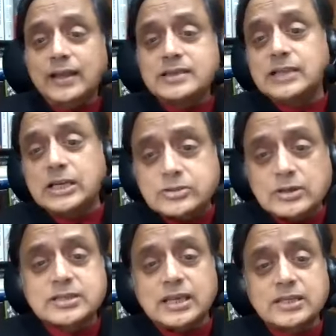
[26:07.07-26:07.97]
its
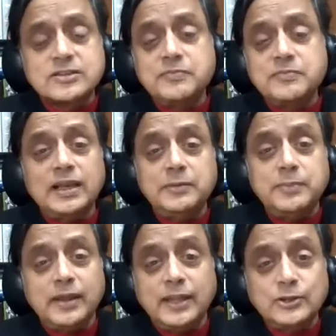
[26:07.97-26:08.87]
literal sense of merely being